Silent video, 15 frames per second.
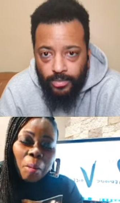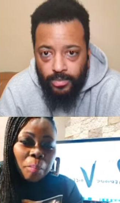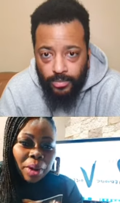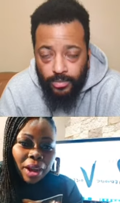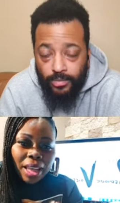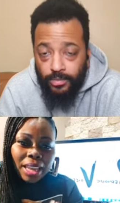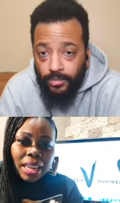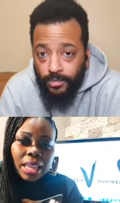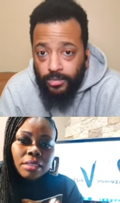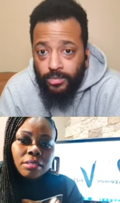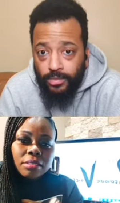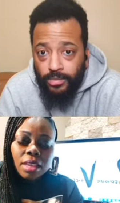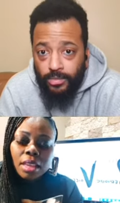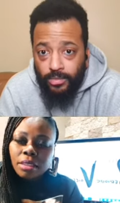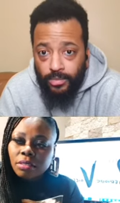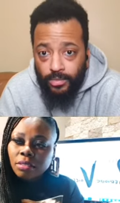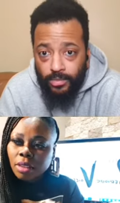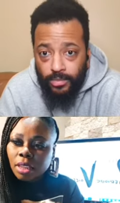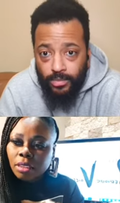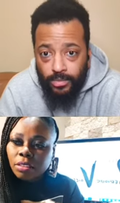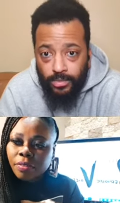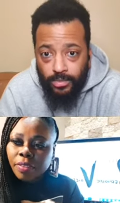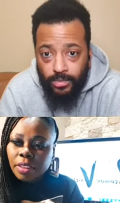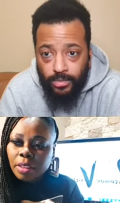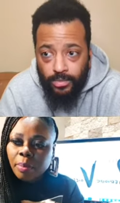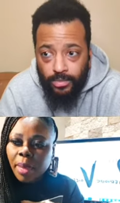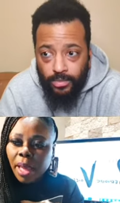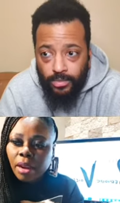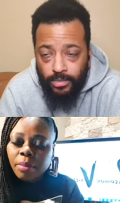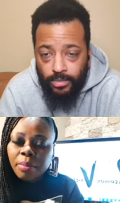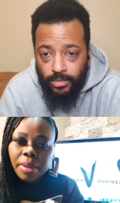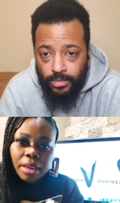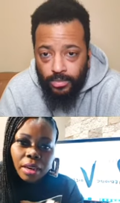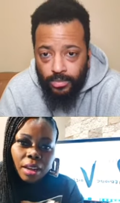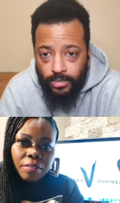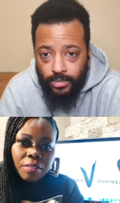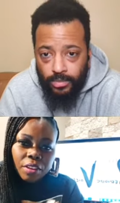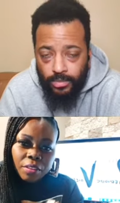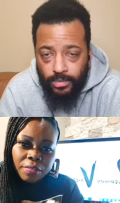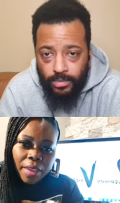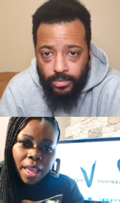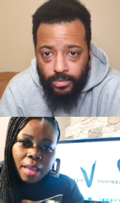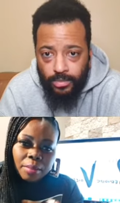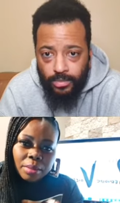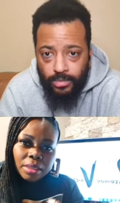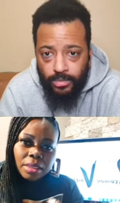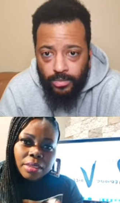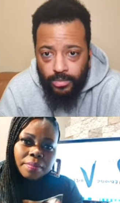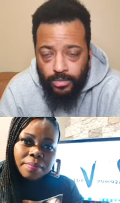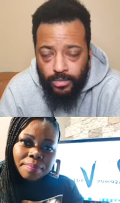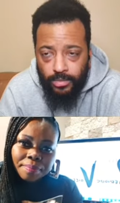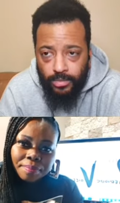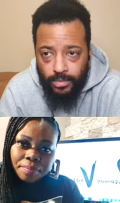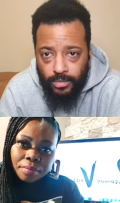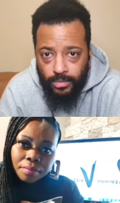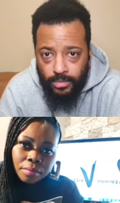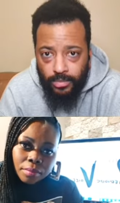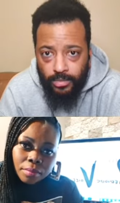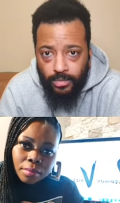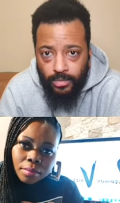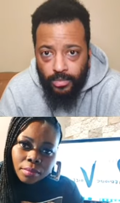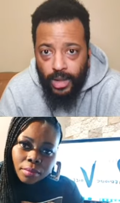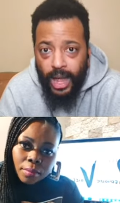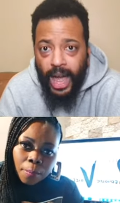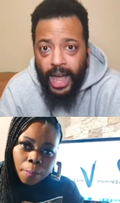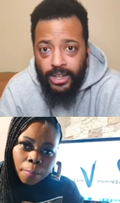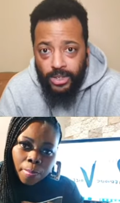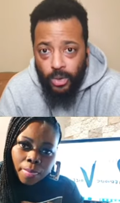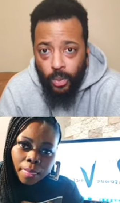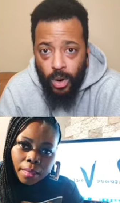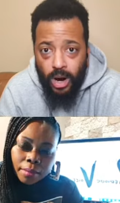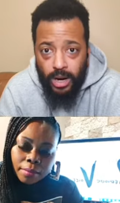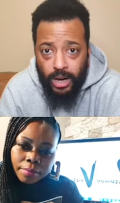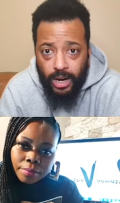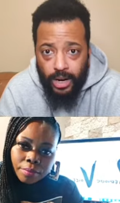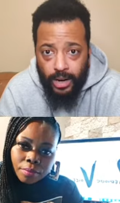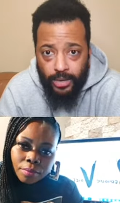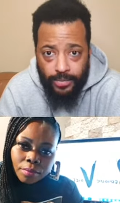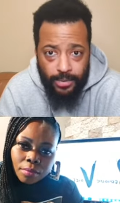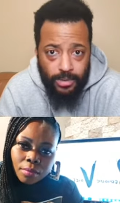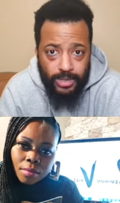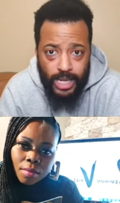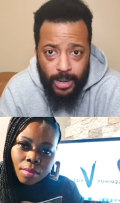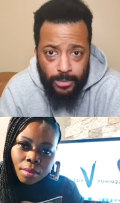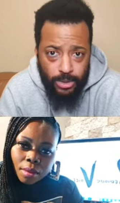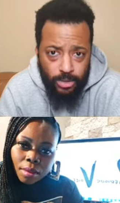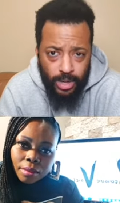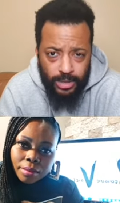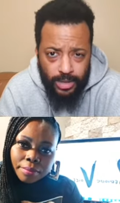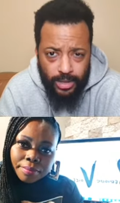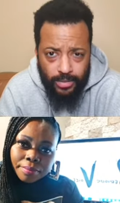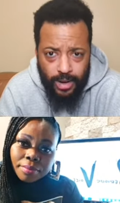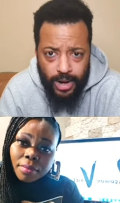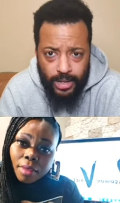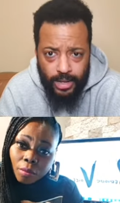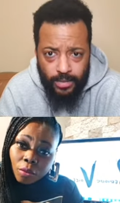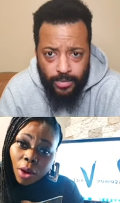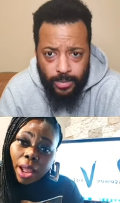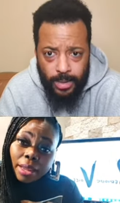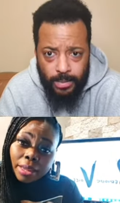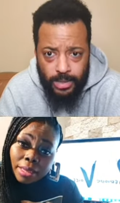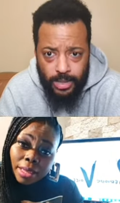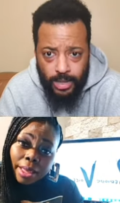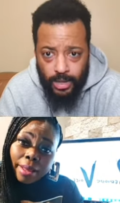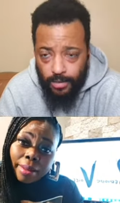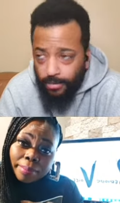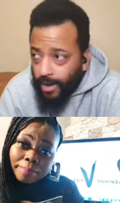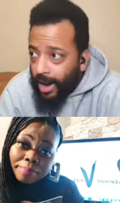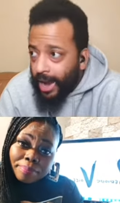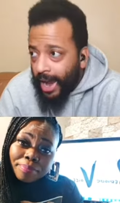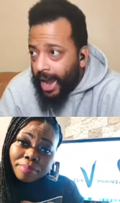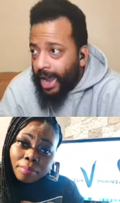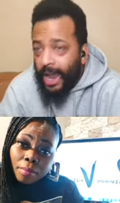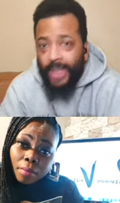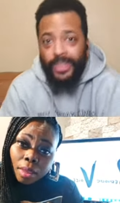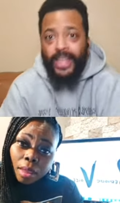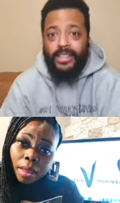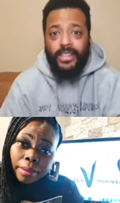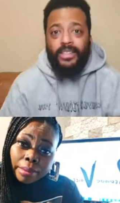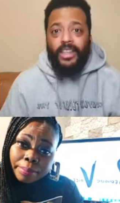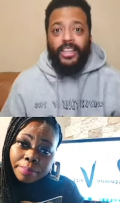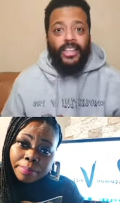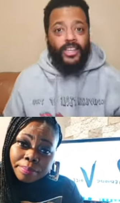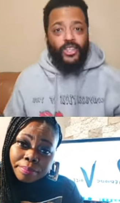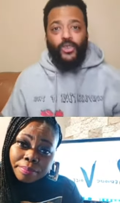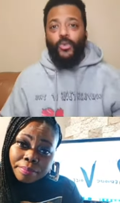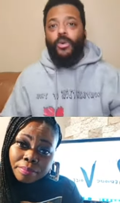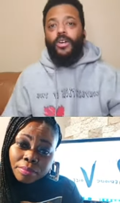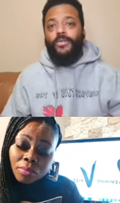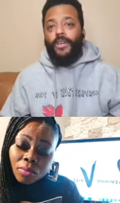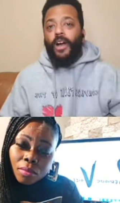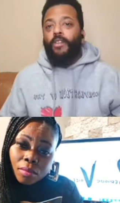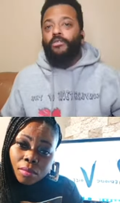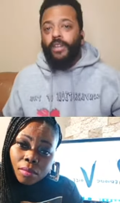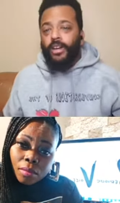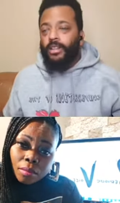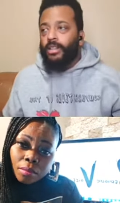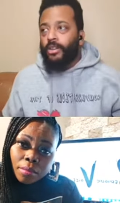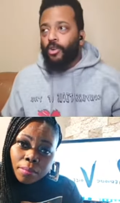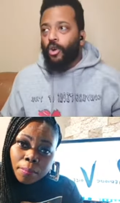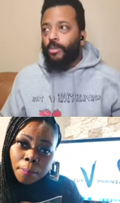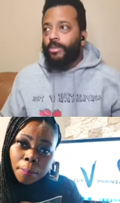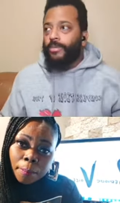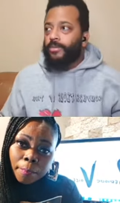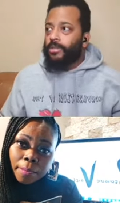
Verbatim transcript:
Speaker 1: but it's it's it's for the betterment of your family.
Speaker 2: Mm-hmm. And you work full time too, I think, right? Right, yeah. Right. And that's the thing, like you work a regular corporate